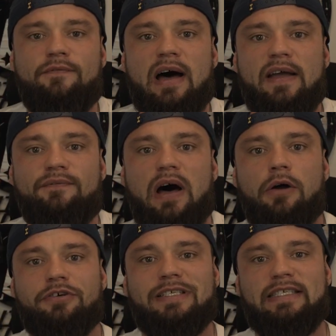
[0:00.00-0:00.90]
FI
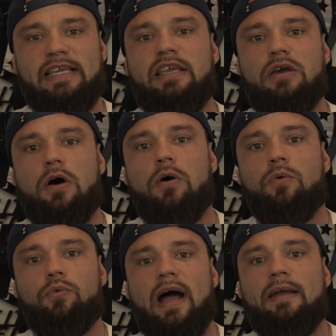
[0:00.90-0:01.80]
founder, CEO
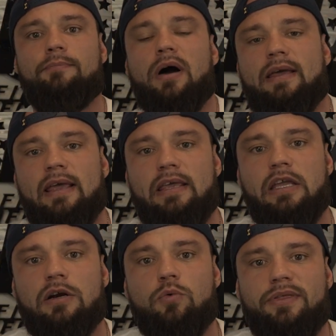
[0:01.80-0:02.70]
Ryan Buckley
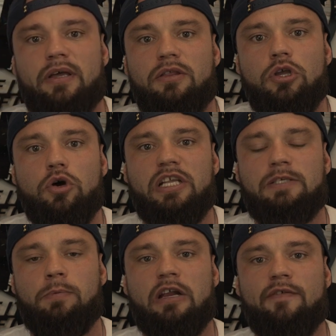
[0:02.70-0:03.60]
here with a new
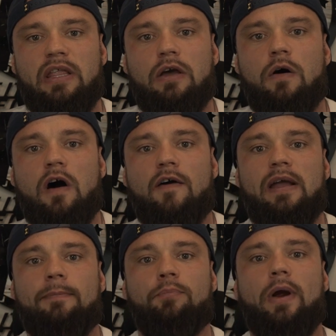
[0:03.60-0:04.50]
explainer video
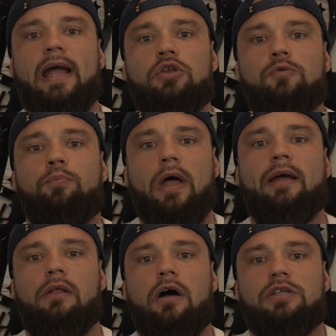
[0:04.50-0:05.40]
of a brand new
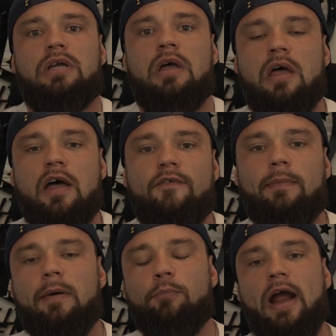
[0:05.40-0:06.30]
product launch
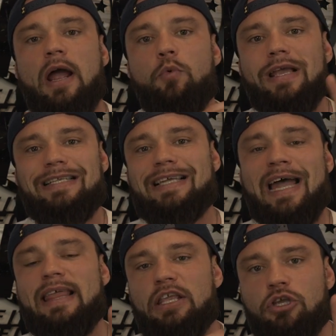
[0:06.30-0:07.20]
from a brand we
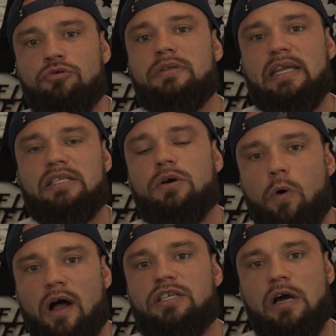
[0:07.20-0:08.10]
said that you need to
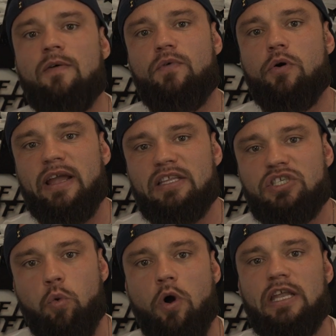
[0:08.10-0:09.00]
watch out for in
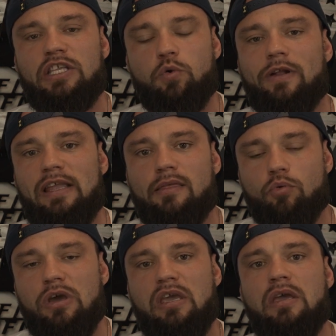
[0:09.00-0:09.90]

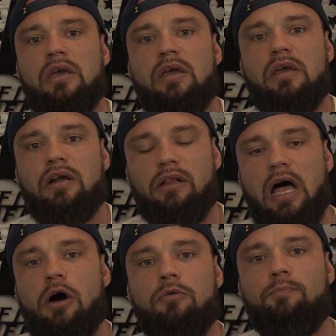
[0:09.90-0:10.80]
2023.
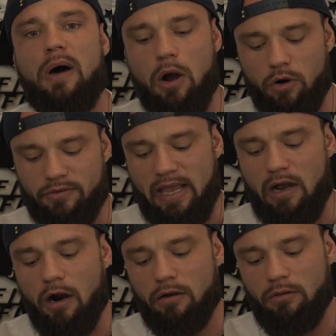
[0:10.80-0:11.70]
Klout Power.
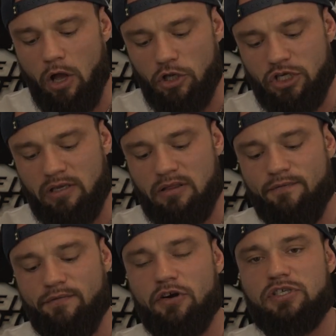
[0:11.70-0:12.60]
They are launching
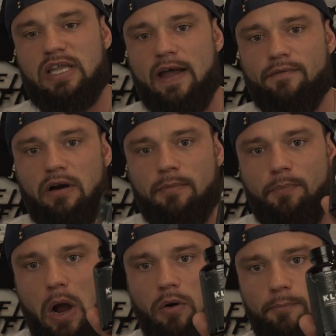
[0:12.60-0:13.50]
the first ever
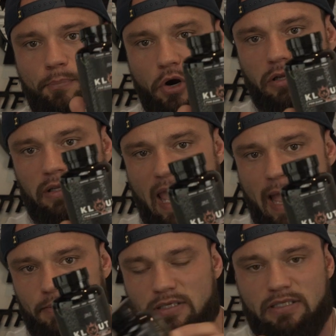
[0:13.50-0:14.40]
Power Burn
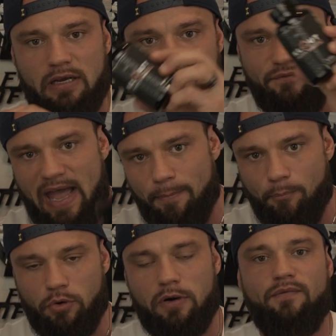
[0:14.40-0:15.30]
capsules, their
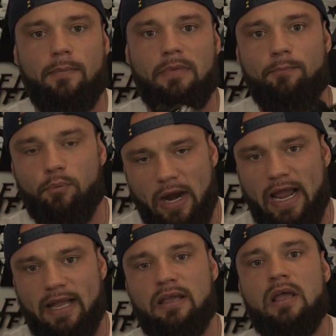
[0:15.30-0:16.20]
fat burner from the
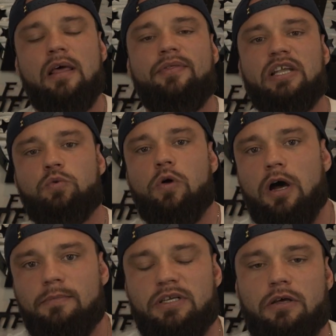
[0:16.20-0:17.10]
brand. This will
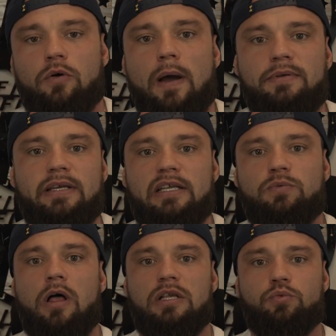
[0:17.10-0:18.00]
come to their website
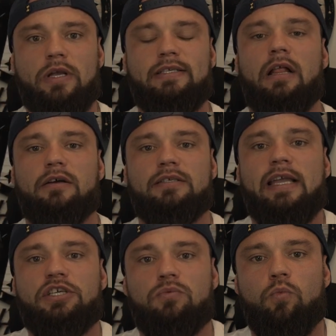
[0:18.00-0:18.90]
as well as retailers
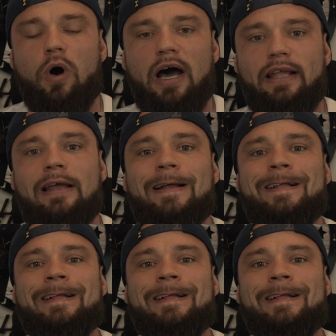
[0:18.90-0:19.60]
nationwide.